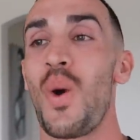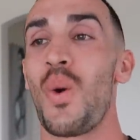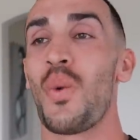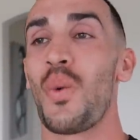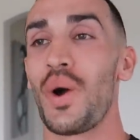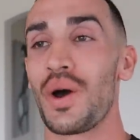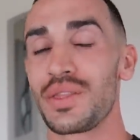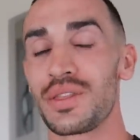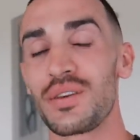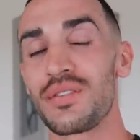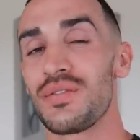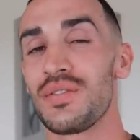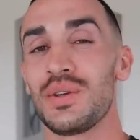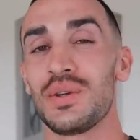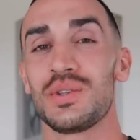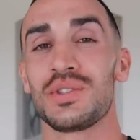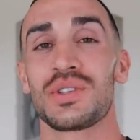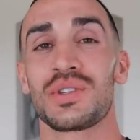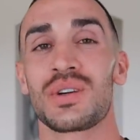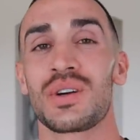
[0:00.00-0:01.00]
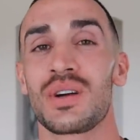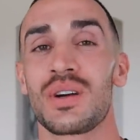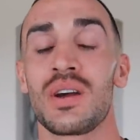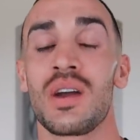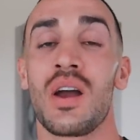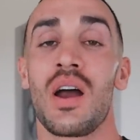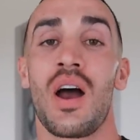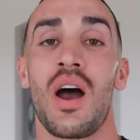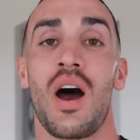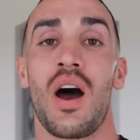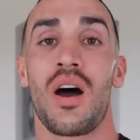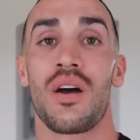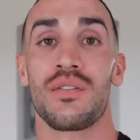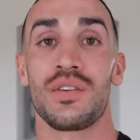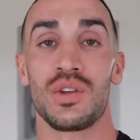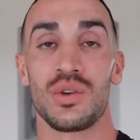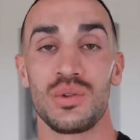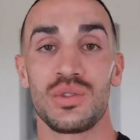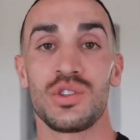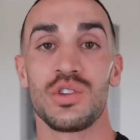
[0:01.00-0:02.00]
what the future of
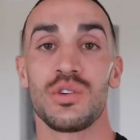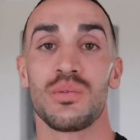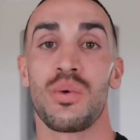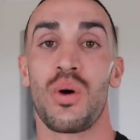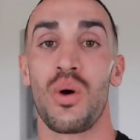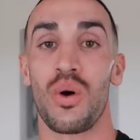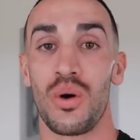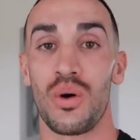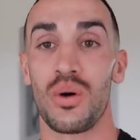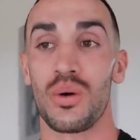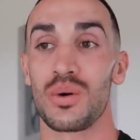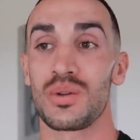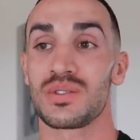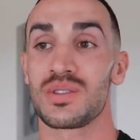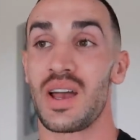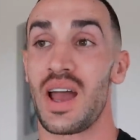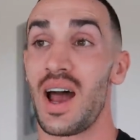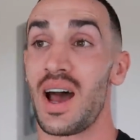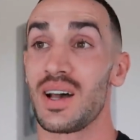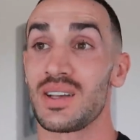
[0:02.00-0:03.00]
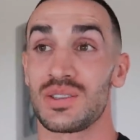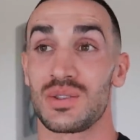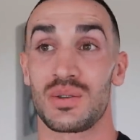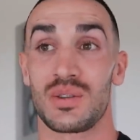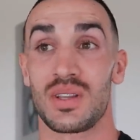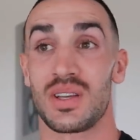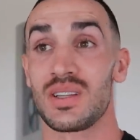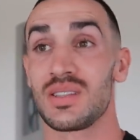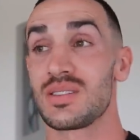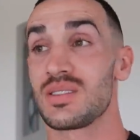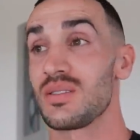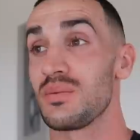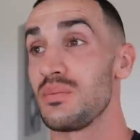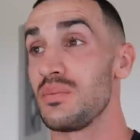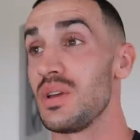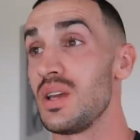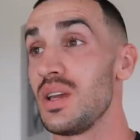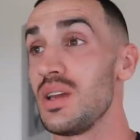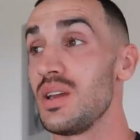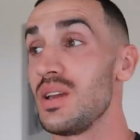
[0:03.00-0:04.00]
YouTube holds as it relates to
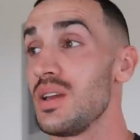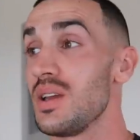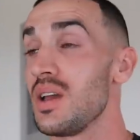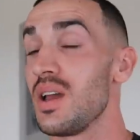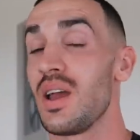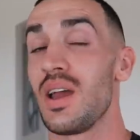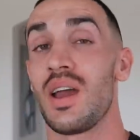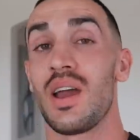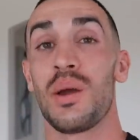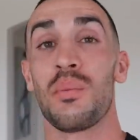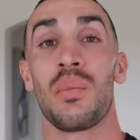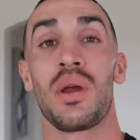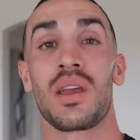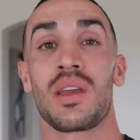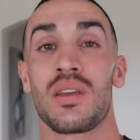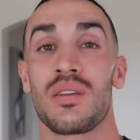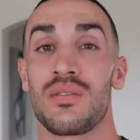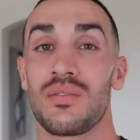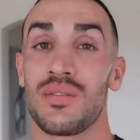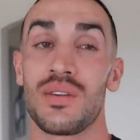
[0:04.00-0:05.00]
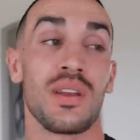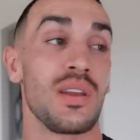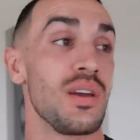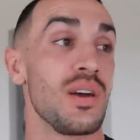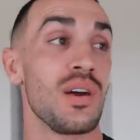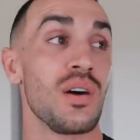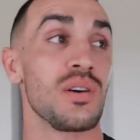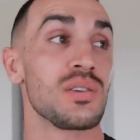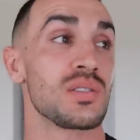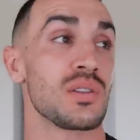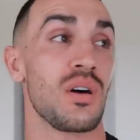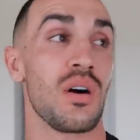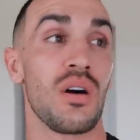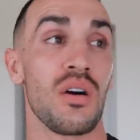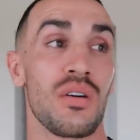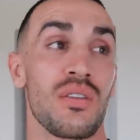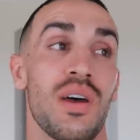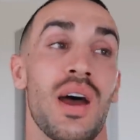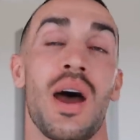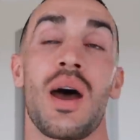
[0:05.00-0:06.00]
me and making videos and
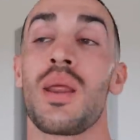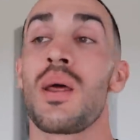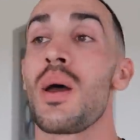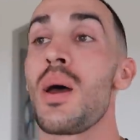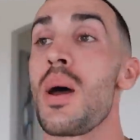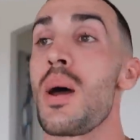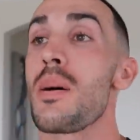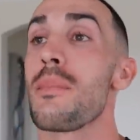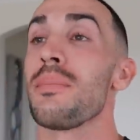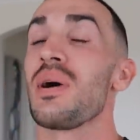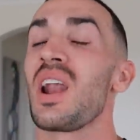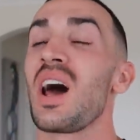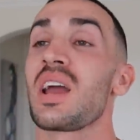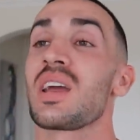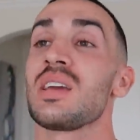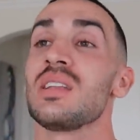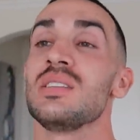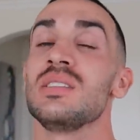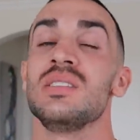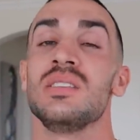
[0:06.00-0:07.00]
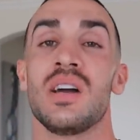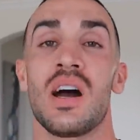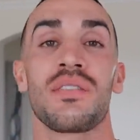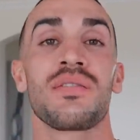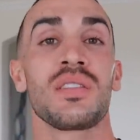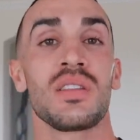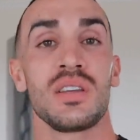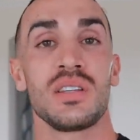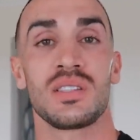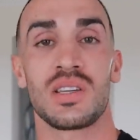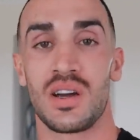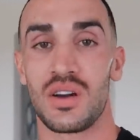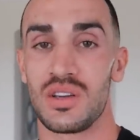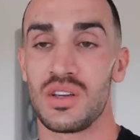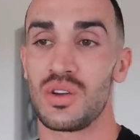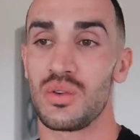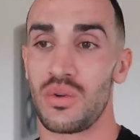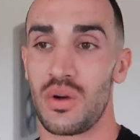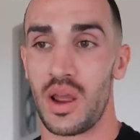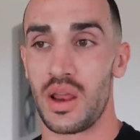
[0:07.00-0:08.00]
all that. But I can definitely tell
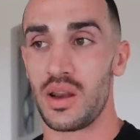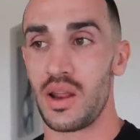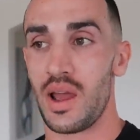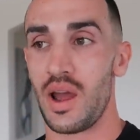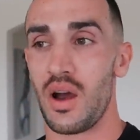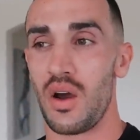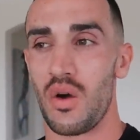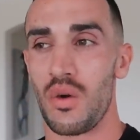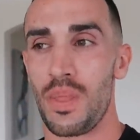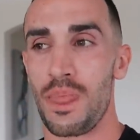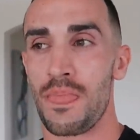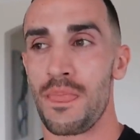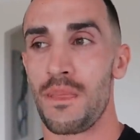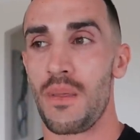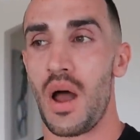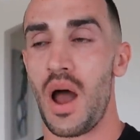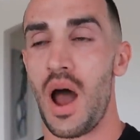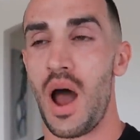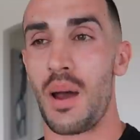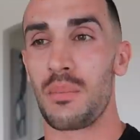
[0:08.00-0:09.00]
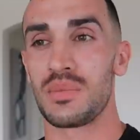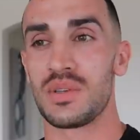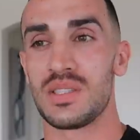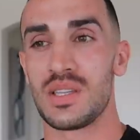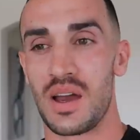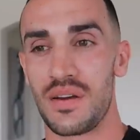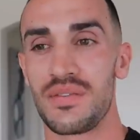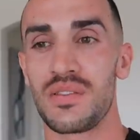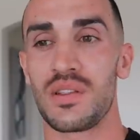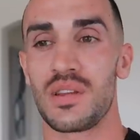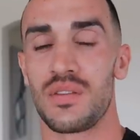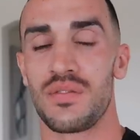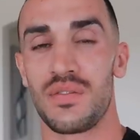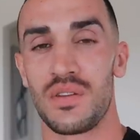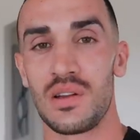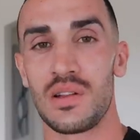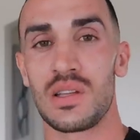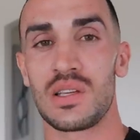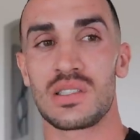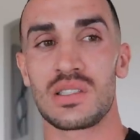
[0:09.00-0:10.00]
you right now, I'm definitely
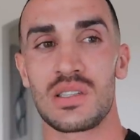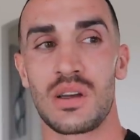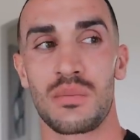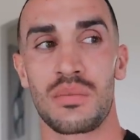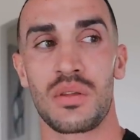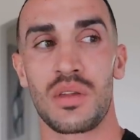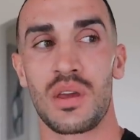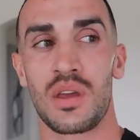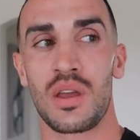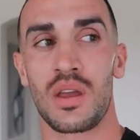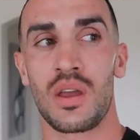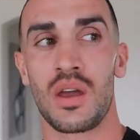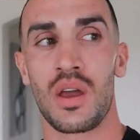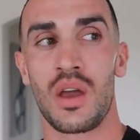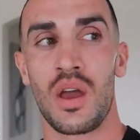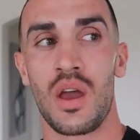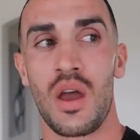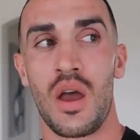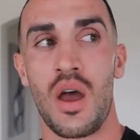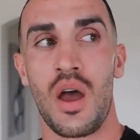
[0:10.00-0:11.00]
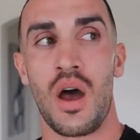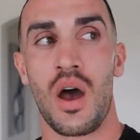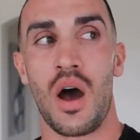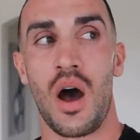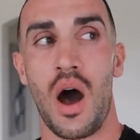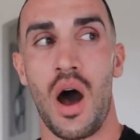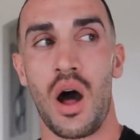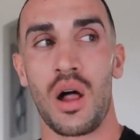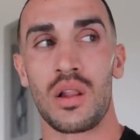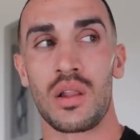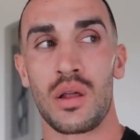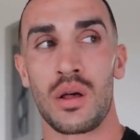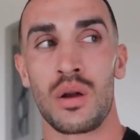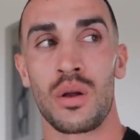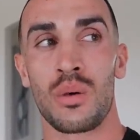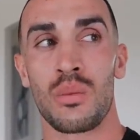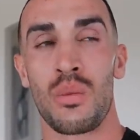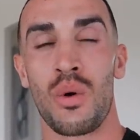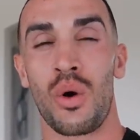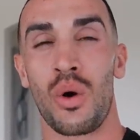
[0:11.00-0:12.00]
feeling something a
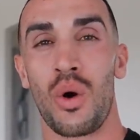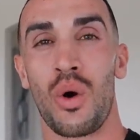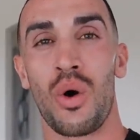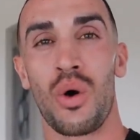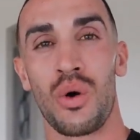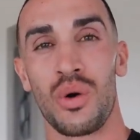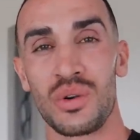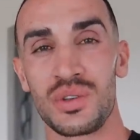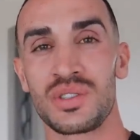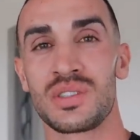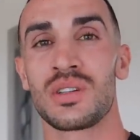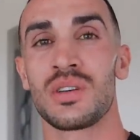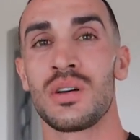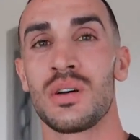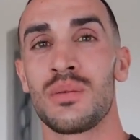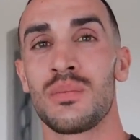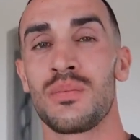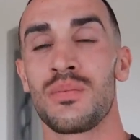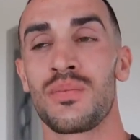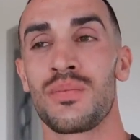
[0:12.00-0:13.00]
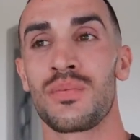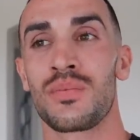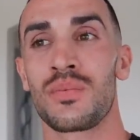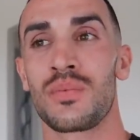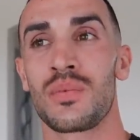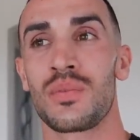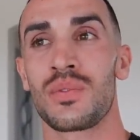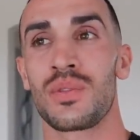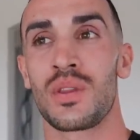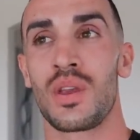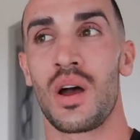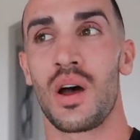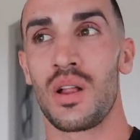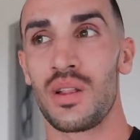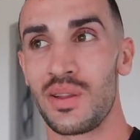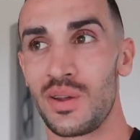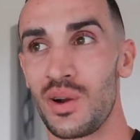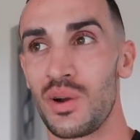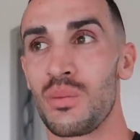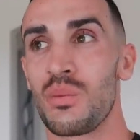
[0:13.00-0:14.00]
little more wholesome, a
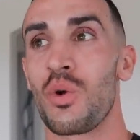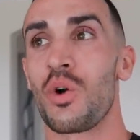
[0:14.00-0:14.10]
little